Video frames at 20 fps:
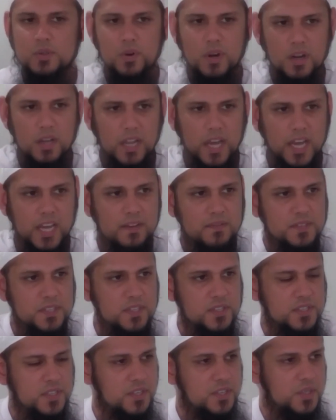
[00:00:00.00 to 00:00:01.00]
to our lives
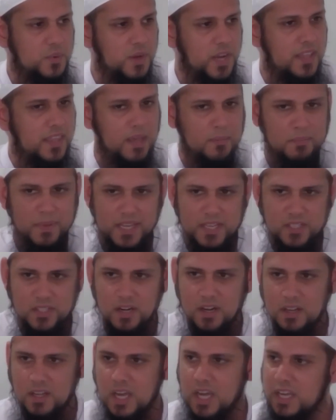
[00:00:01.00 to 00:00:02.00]
in such a way that
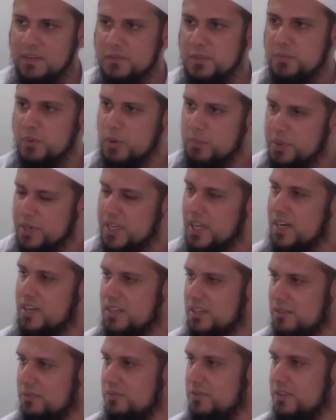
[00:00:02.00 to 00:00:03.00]
makes our lives more
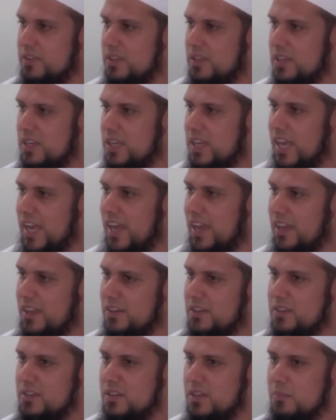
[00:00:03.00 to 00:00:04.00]
productive
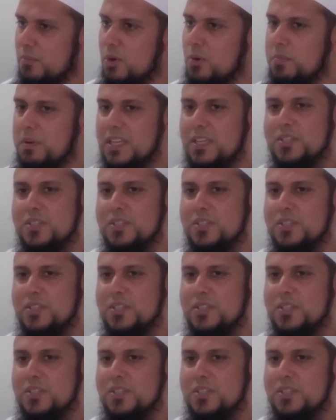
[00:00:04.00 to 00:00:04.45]
and more